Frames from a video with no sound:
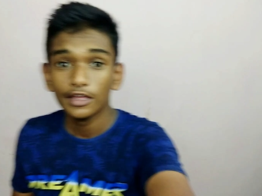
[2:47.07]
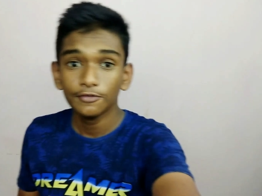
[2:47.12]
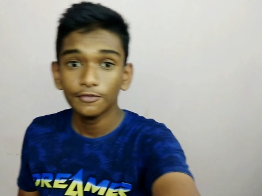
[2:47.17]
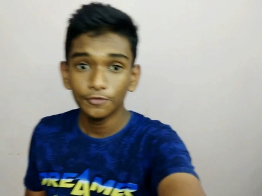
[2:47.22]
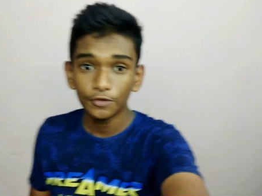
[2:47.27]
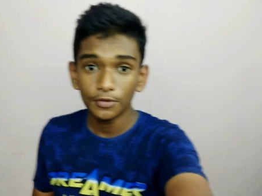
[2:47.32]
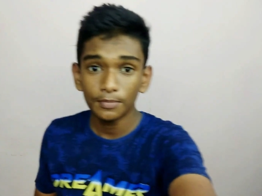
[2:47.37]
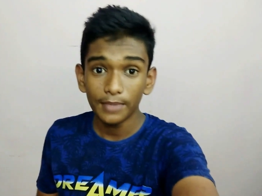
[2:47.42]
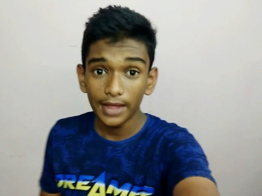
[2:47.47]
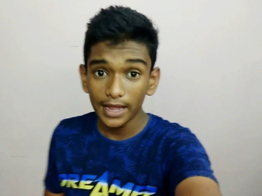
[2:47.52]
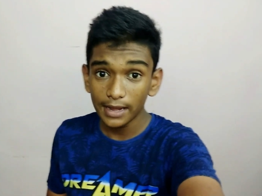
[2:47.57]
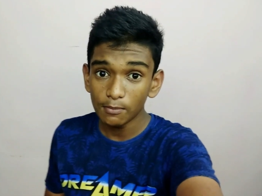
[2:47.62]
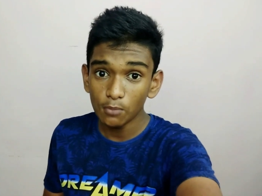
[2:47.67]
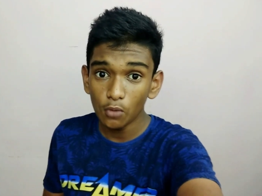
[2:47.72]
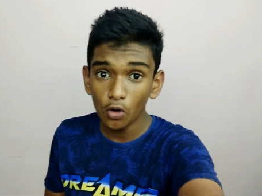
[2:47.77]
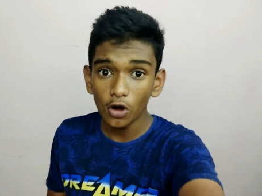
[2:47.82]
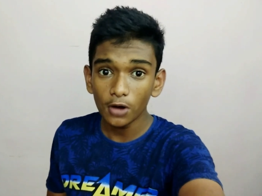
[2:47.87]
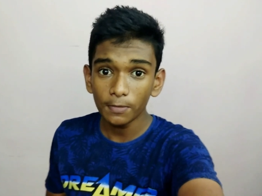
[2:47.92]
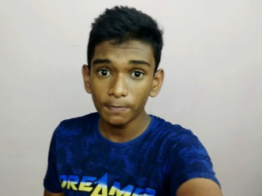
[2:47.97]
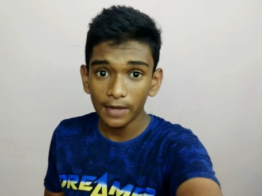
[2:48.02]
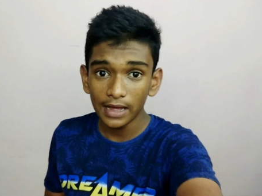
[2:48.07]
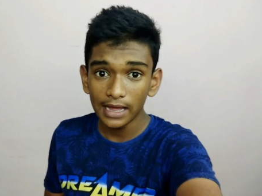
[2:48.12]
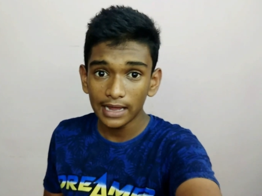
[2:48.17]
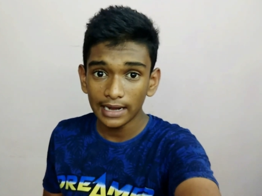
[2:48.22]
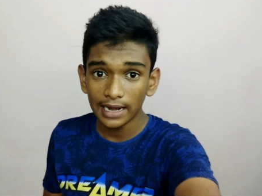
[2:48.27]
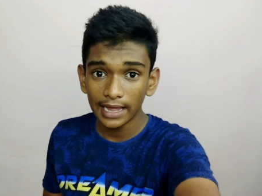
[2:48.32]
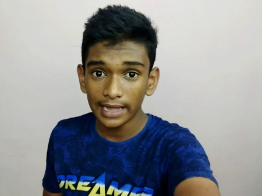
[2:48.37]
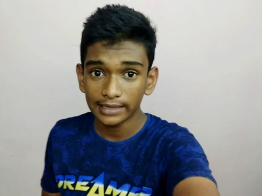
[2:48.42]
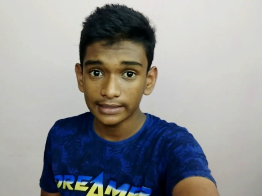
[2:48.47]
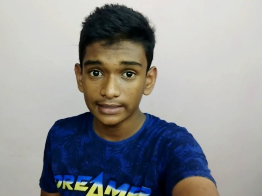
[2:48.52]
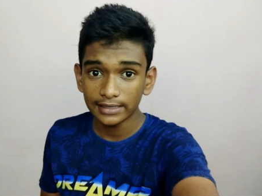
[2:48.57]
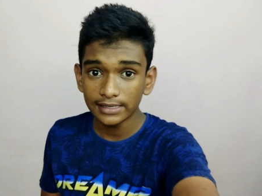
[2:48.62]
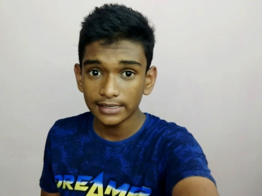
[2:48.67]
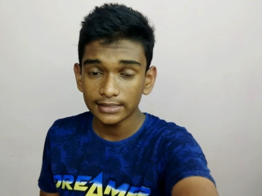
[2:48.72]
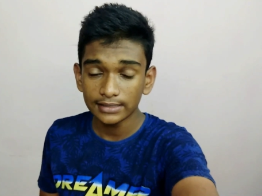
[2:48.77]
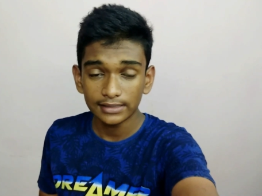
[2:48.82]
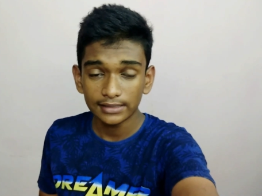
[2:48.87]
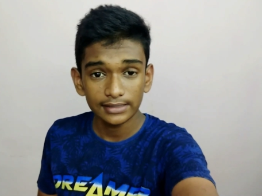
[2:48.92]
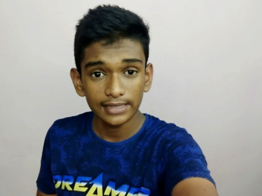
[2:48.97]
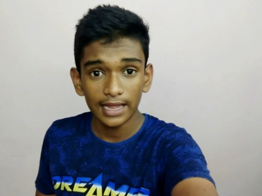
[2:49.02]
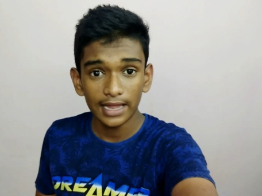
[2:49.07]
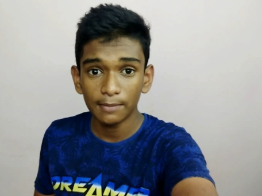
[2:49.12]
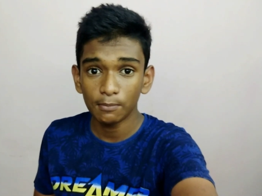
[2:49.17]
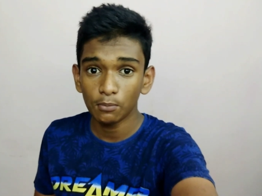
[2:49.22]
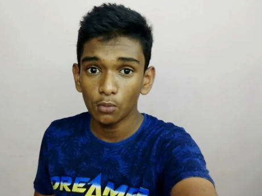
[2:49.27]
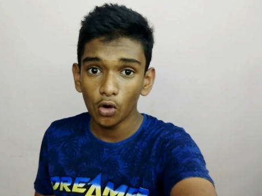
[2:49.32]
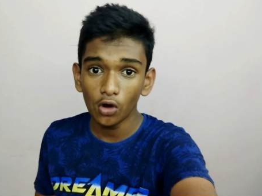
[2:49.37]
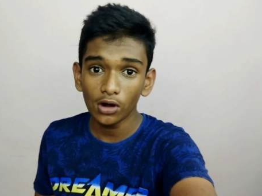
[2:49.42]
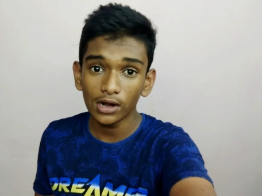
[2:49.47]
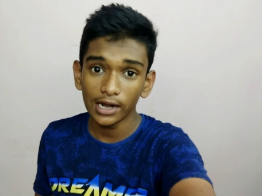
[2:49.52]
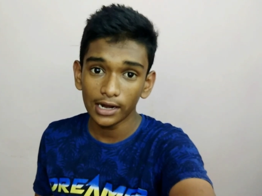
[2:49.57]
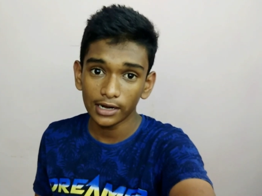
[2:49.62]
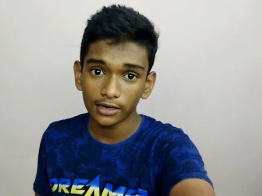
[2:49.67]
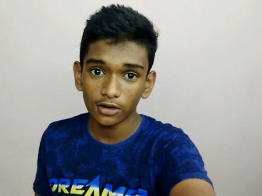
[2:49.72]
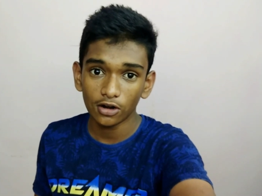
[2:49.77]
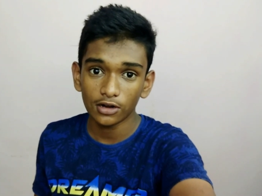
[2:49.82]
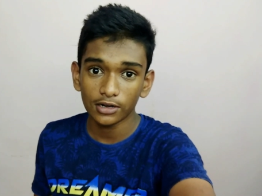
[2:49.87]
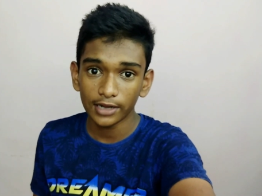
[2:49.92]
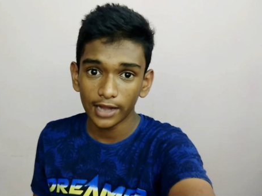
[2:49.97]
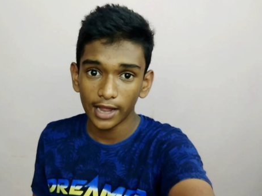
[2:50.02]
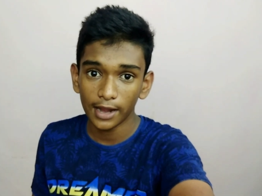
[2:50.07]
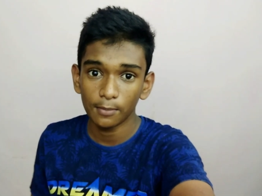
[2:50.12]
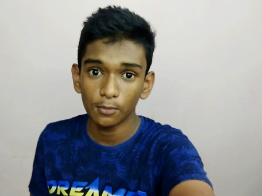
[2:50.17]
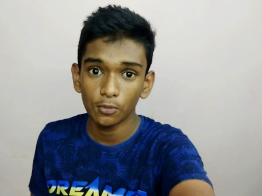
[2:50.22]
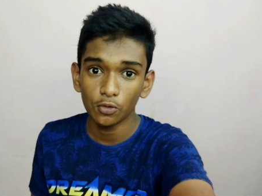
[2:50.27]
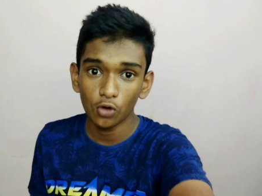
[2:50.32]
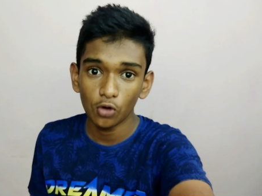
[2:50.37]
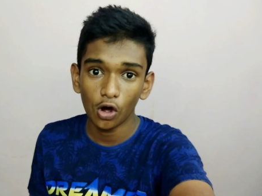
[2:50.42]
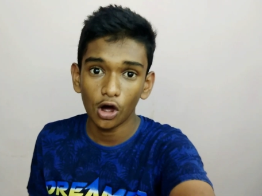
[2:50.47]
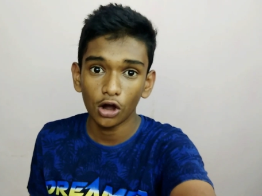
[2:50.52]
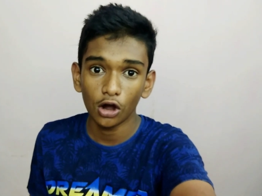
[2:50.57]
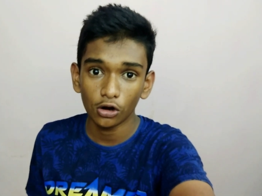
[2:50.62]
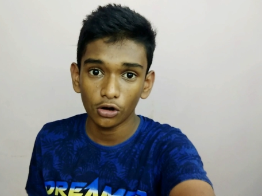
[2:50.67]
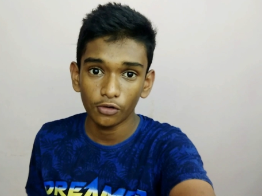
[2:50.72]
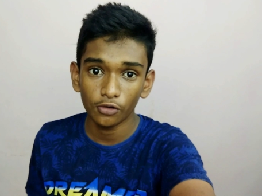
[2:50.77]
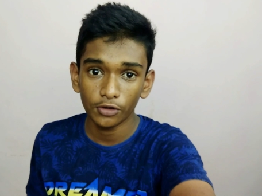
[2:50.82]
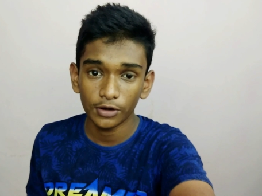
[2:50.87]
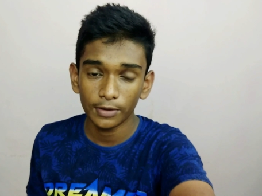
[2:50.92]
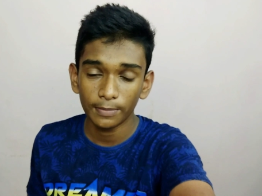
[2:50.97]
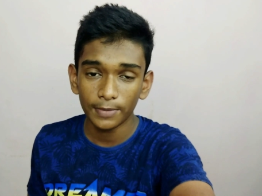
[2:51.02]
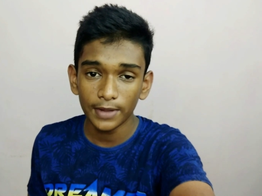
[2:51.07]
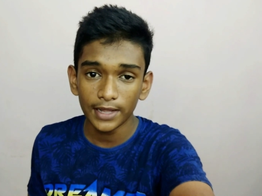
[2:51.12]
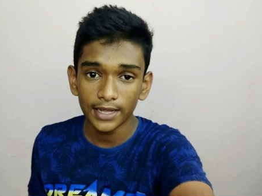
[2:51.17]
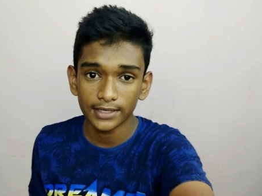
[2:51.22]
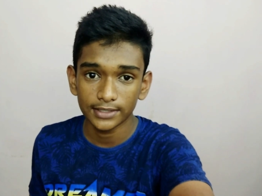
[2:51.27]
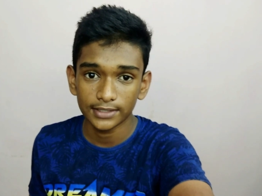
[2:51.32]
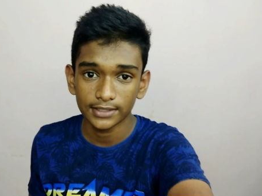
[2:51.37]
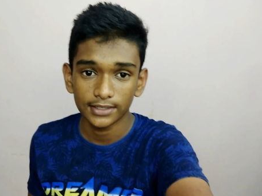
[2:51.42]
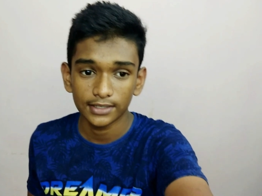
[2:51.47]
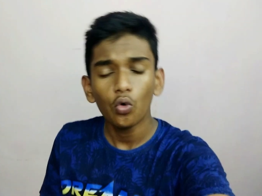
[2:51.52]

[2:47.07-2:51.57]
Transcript: If you make more pair like this, then more electron can move all over the place.